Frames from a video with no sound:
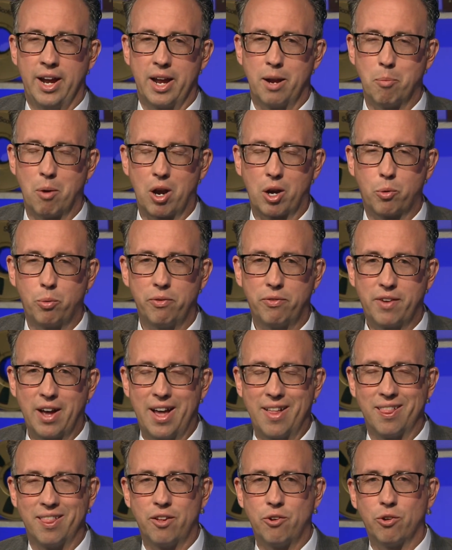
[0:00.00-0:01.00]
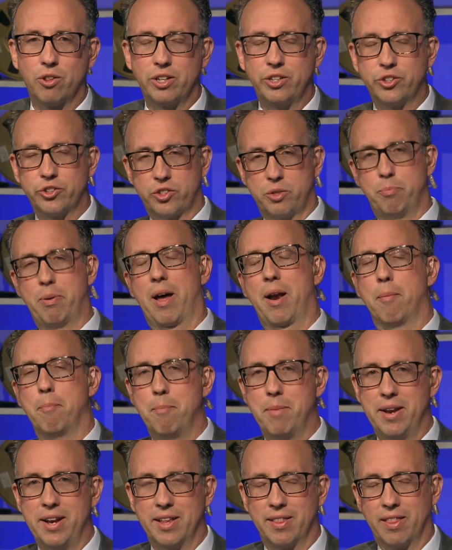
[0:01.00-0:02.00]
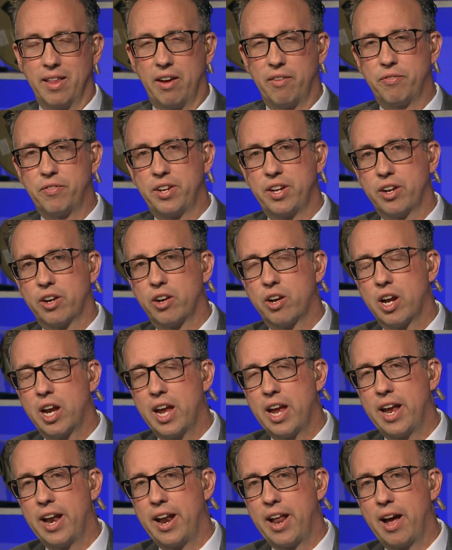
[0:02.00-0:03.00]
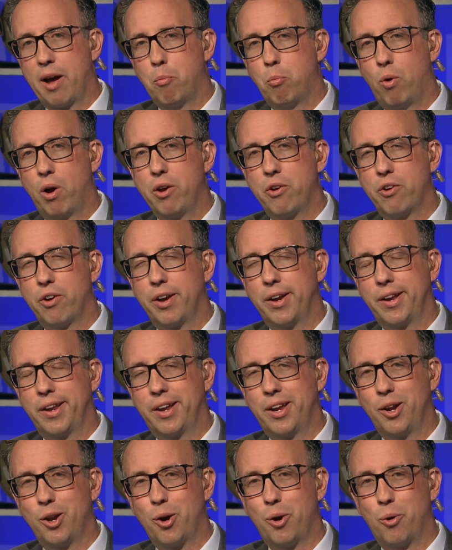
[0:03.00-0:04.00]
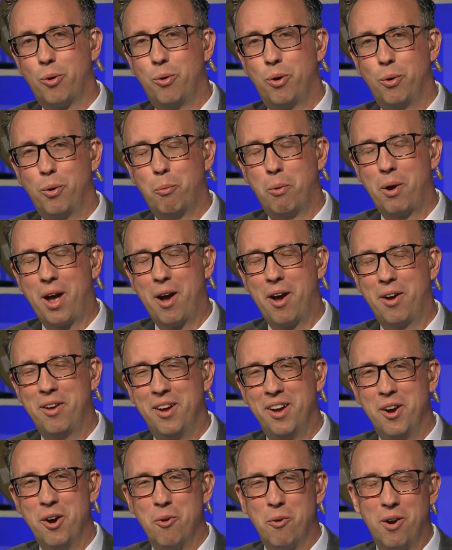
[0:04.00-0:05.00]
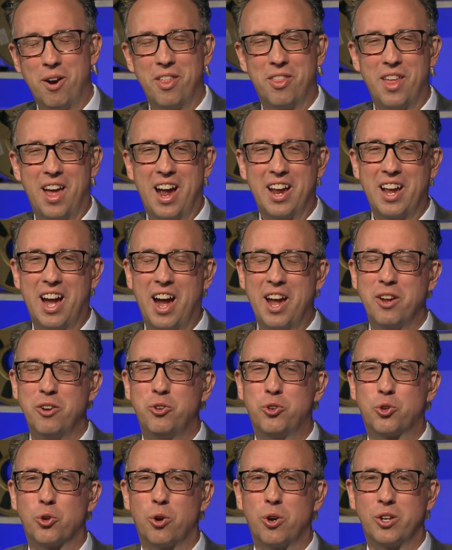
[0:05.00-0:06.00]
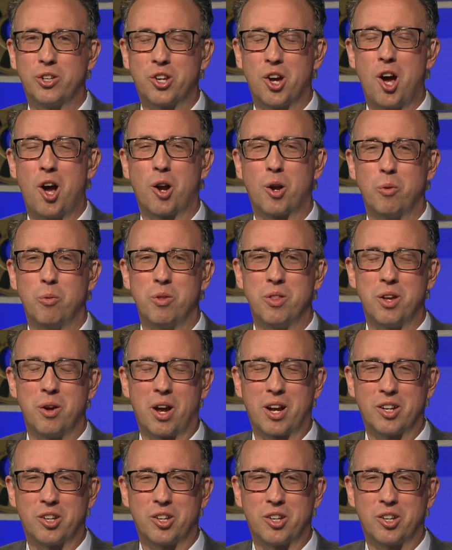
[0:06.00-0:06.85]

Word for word: Hey, Marc, we've got literally just about a minute left here, and I'm wondering, you know, uh, one of the, I, I enjoy talking with you.